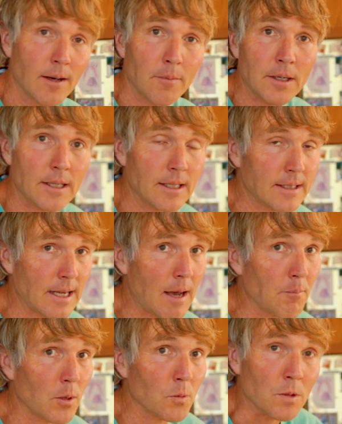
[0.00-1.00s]
but an
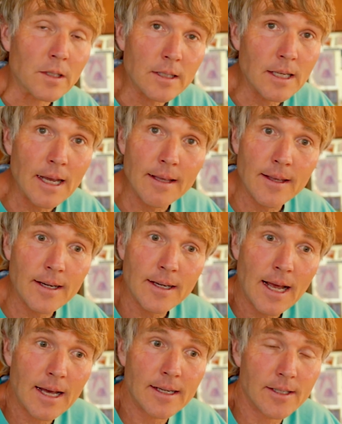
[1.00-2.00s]
example would say that it
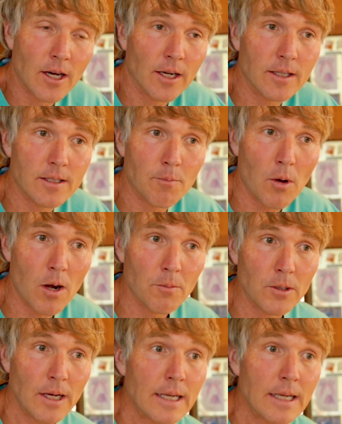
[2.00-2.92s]
had duck as the primary,